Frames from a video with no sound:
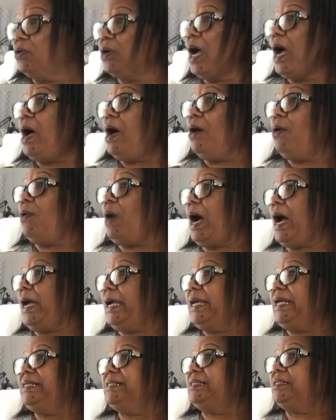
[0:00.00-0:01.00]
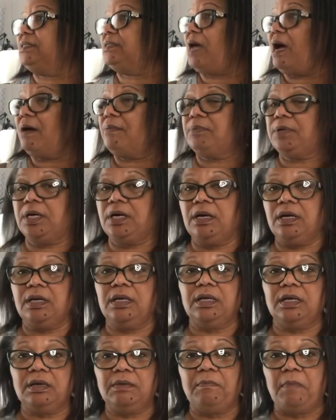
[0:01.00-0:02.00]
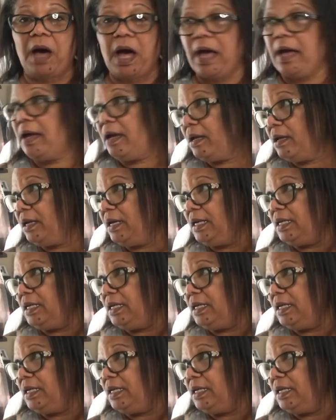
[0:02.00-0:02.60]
how I can stop cutting my